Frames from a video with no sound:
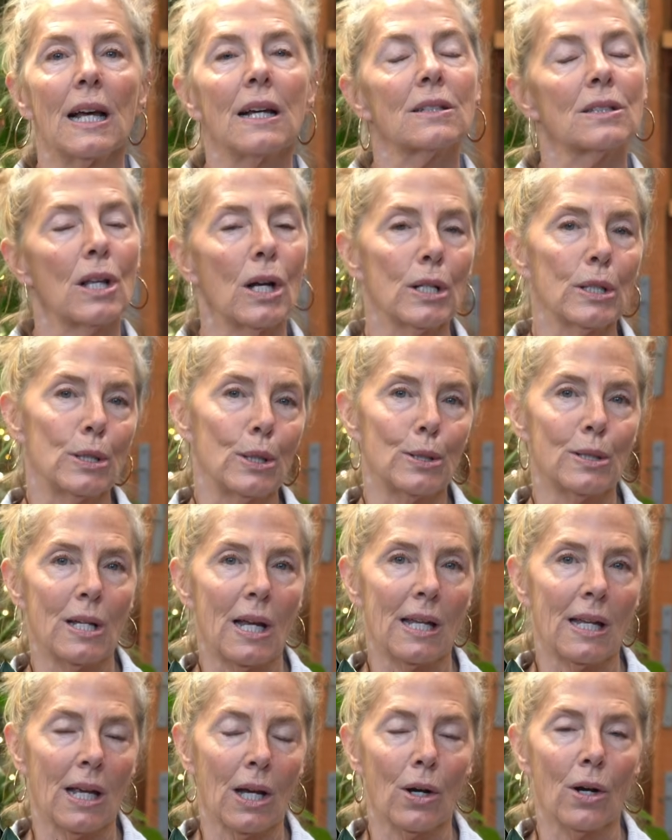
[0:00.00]
as long as you
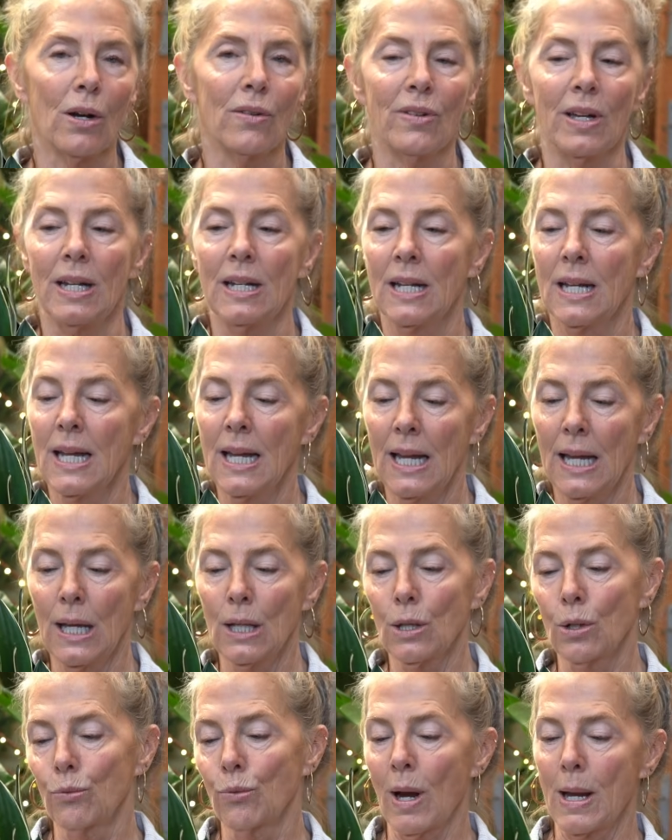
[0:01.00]
take care of it in
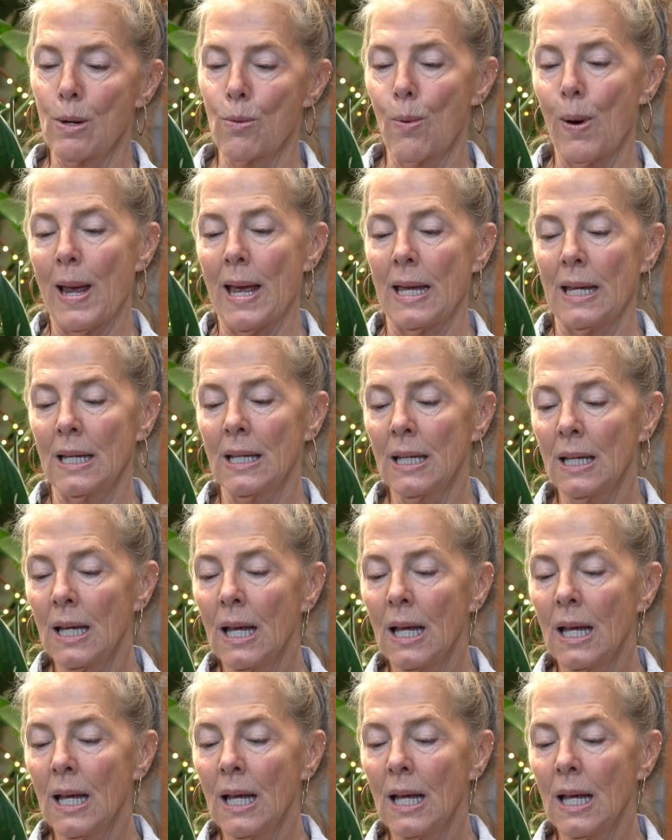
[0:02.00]
the right way.